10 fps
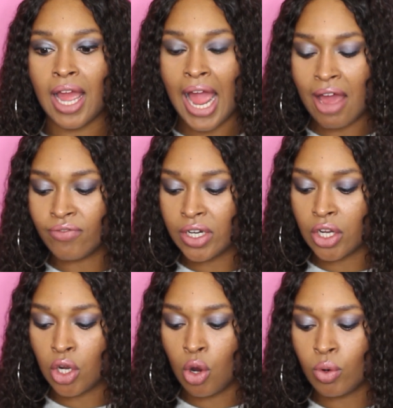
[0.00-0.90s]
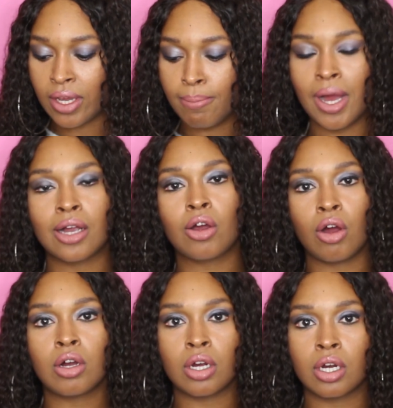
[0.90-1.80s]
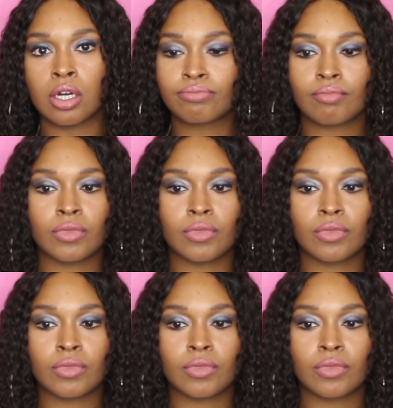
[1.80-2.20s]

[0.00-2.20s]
having to go get my car